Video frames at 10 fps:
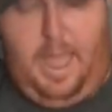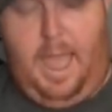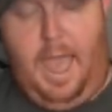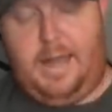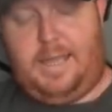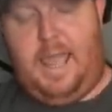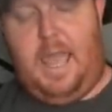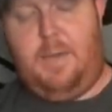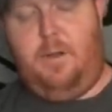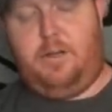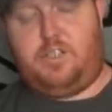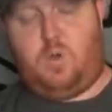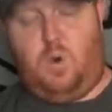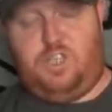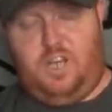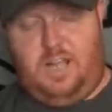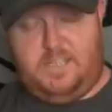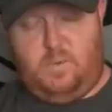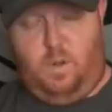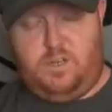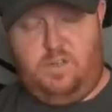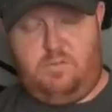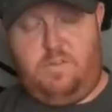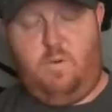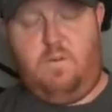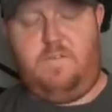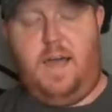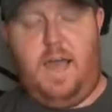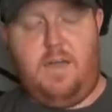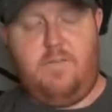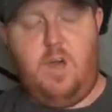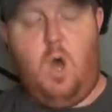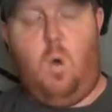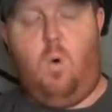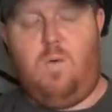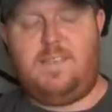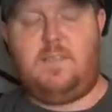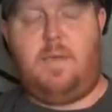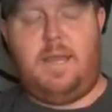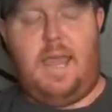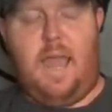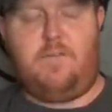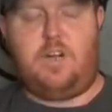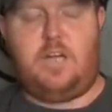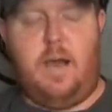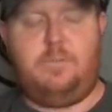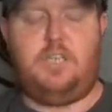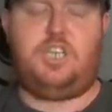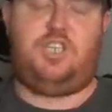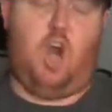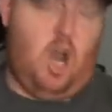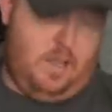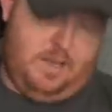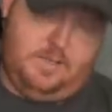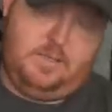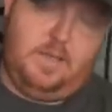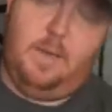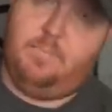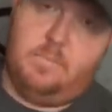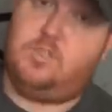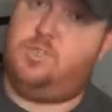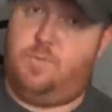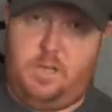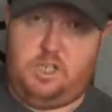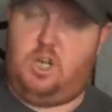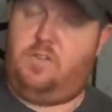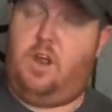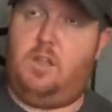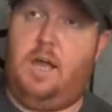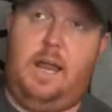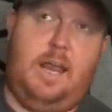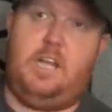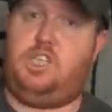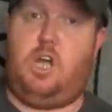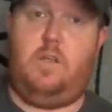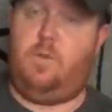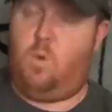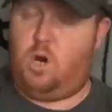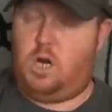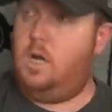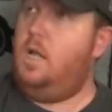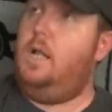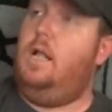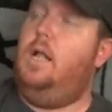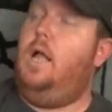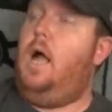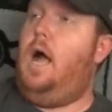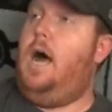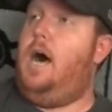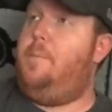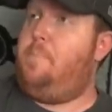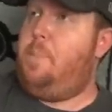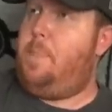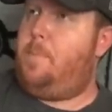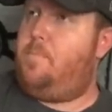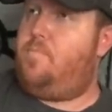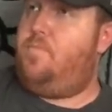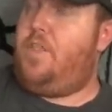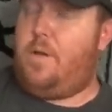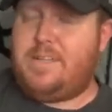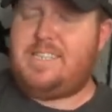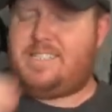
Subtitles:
At Cam_Johnson12345, will WrestleMania ever come to Charlotte? I'm assuming Charlotte, North Carolina, not Charlotte the Worker. There is a